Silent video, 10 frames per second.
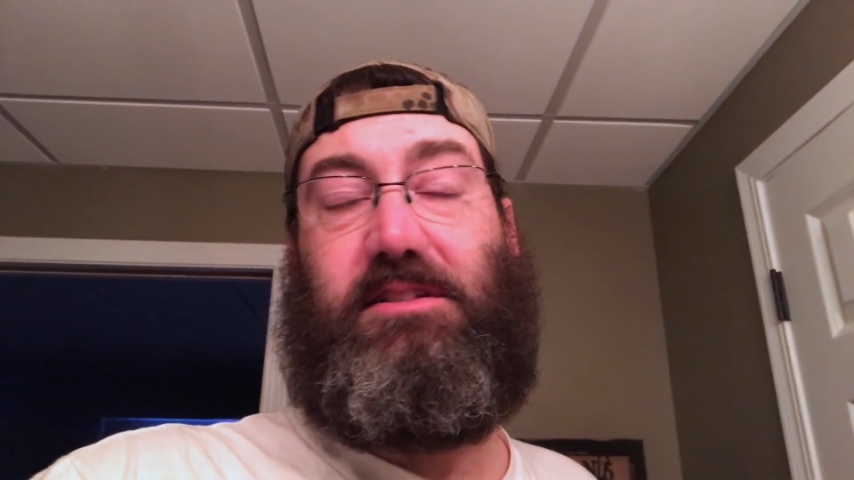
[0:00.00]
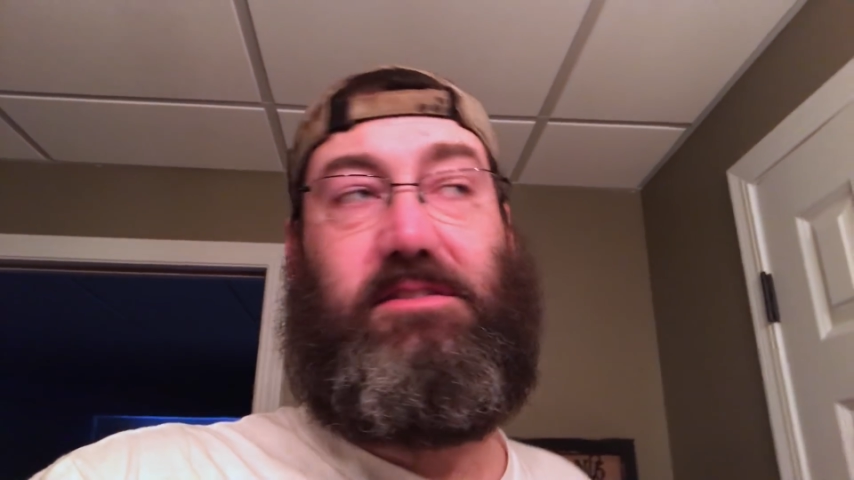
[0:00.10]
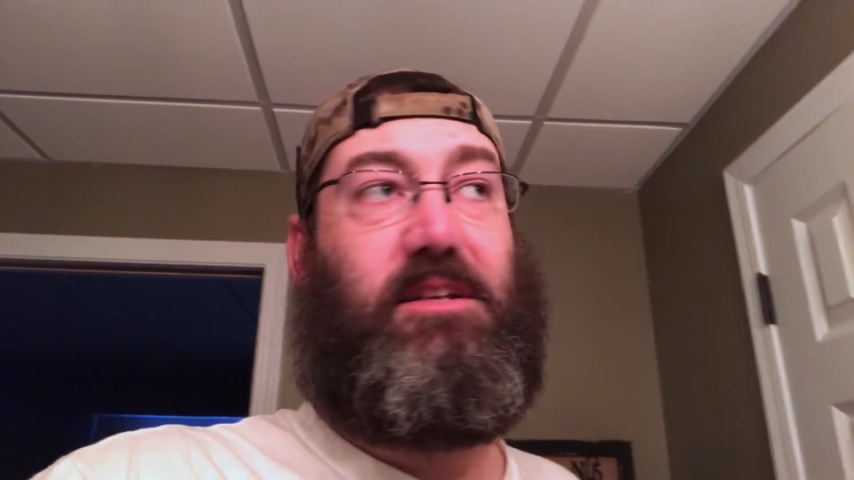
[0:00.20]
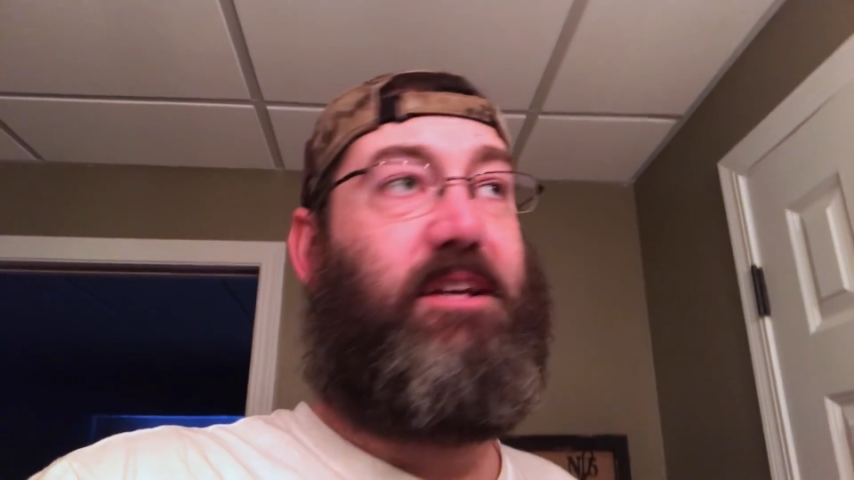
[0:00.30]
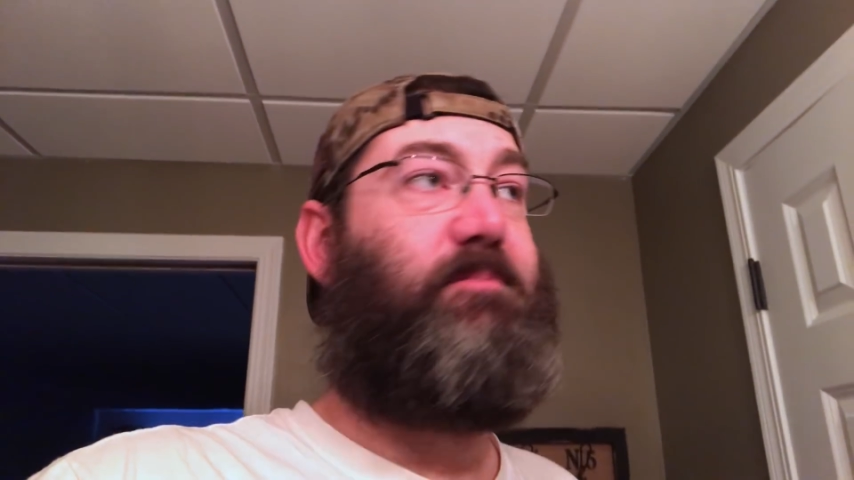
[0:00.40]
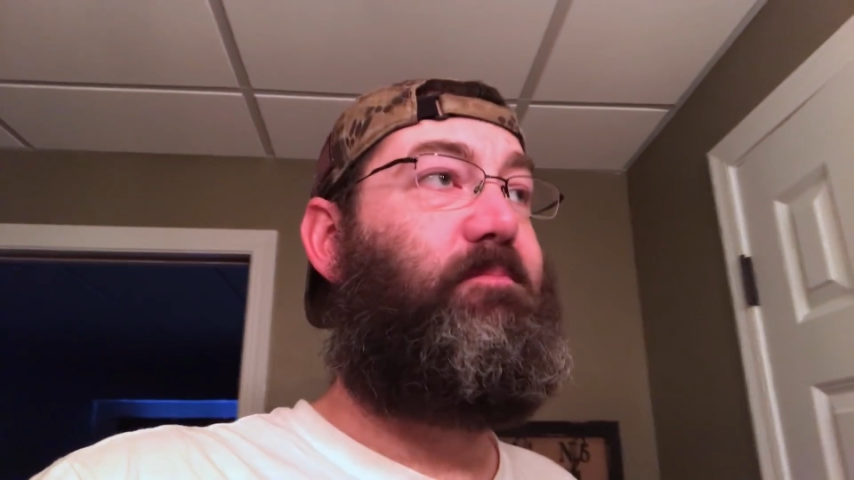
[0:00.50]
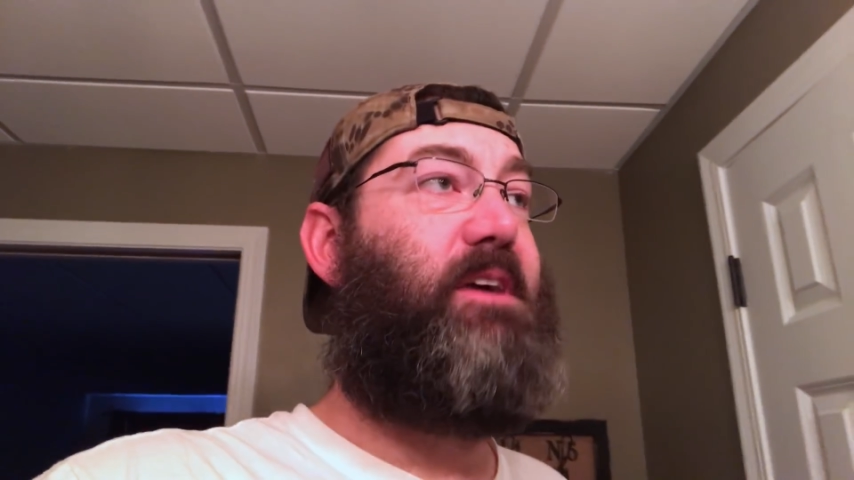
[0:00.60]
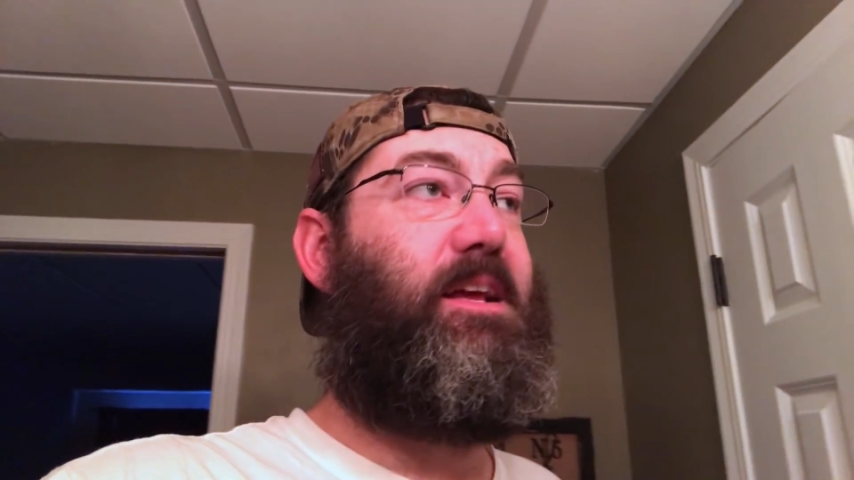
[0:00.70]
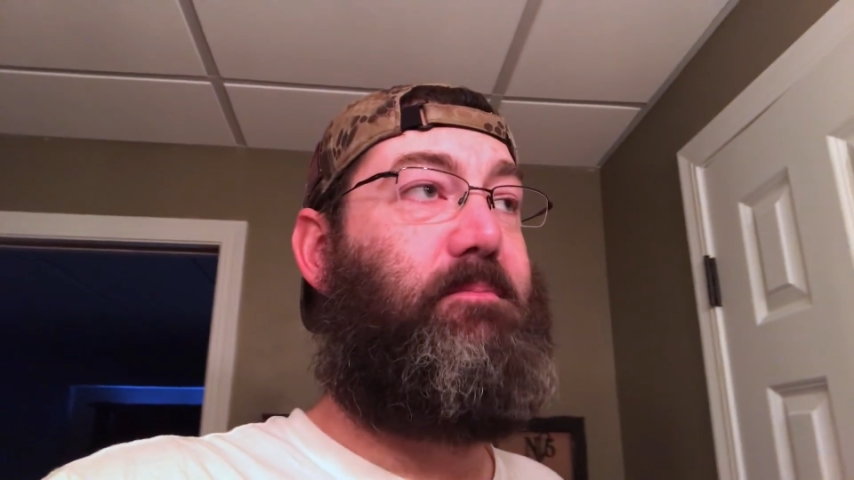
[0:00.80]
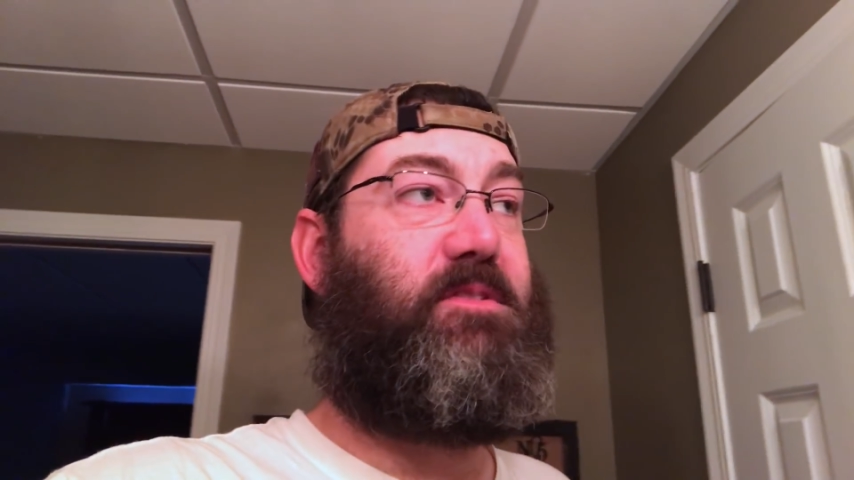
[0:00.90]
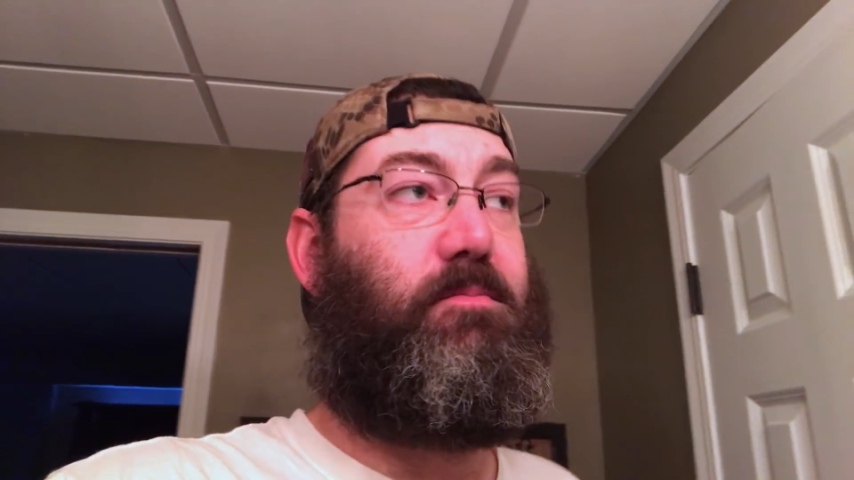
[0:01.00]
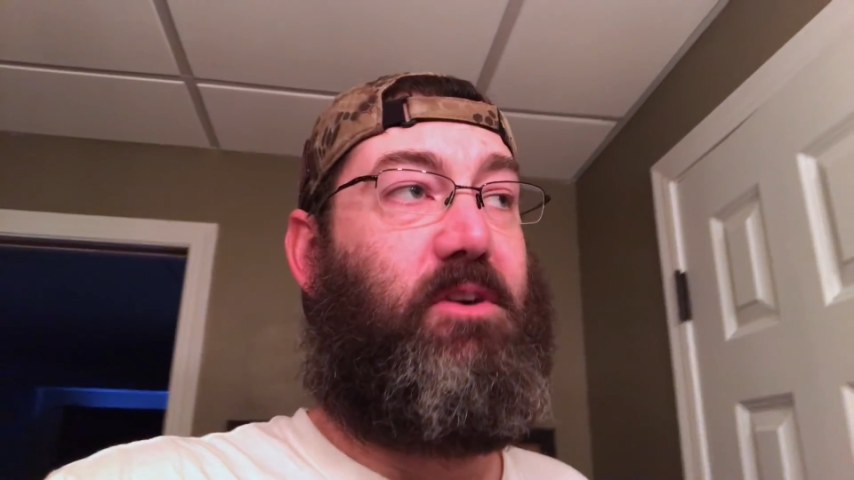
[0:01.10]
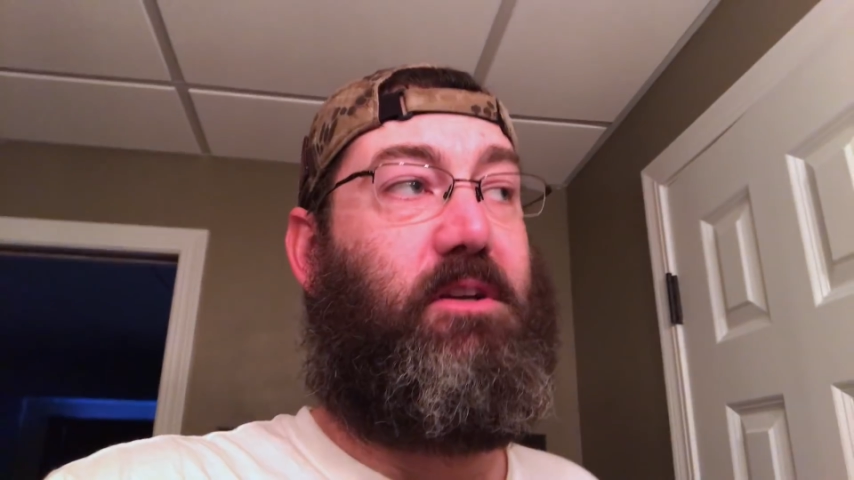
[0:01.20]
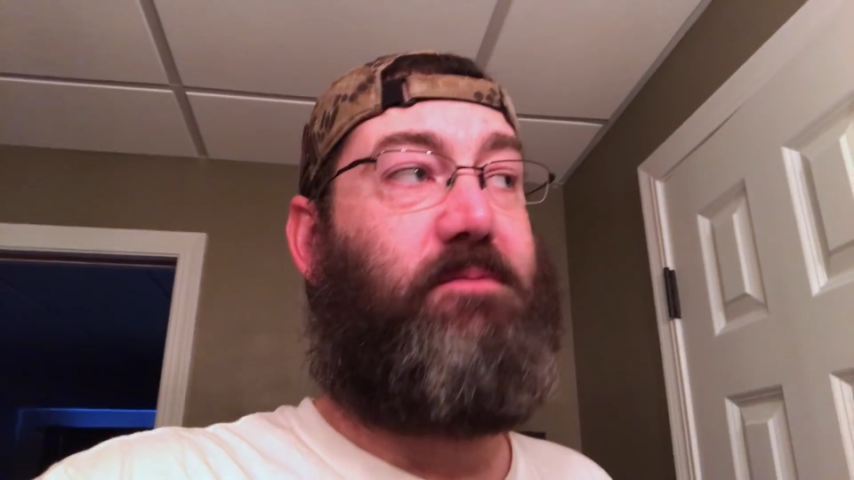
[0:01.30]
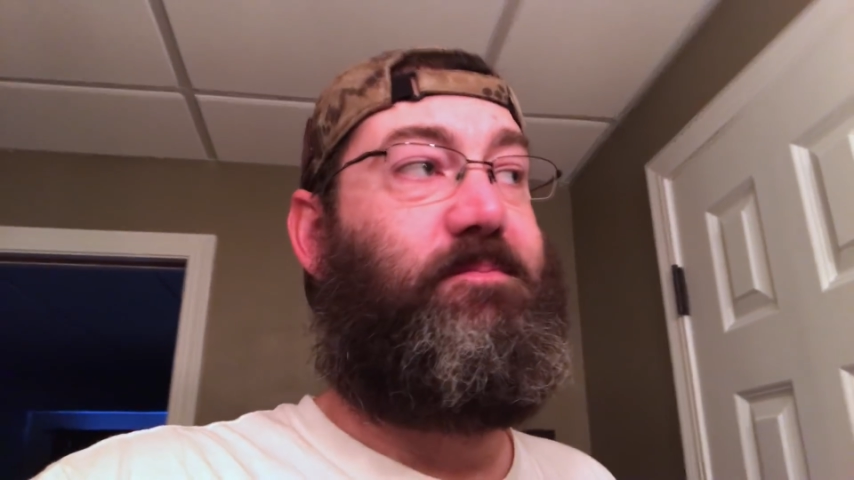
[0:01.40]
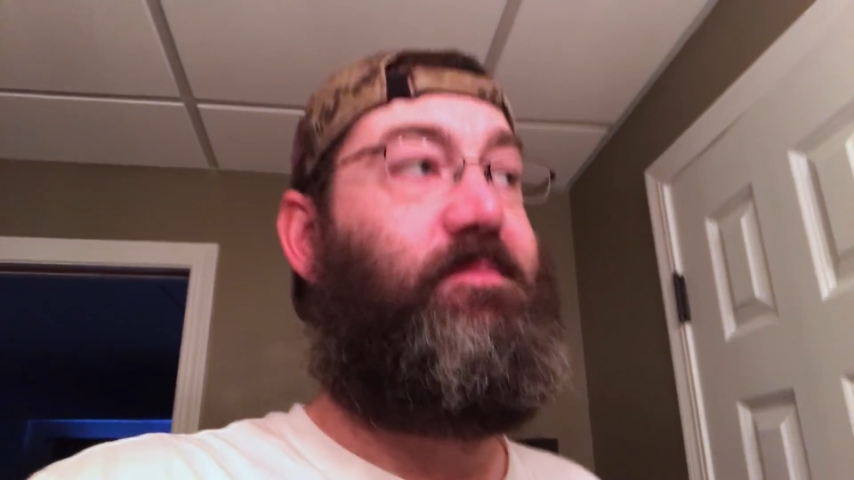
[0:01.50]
this thing, my name is Mark,